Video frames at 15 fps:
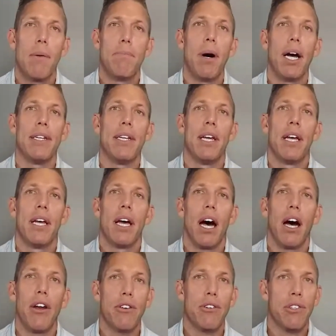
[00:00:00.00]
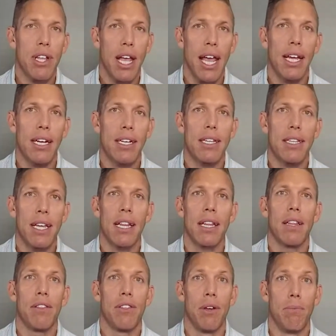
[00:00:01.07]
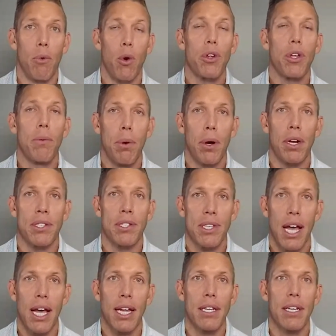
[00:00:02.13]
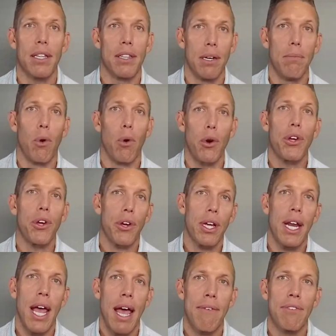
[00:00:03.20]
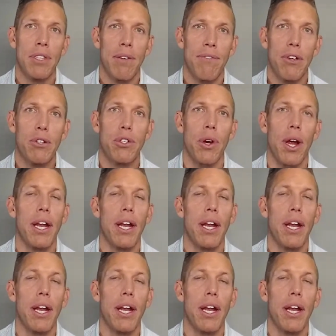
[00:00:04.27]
but understand that the more you put aside, the more you're going to have in the future.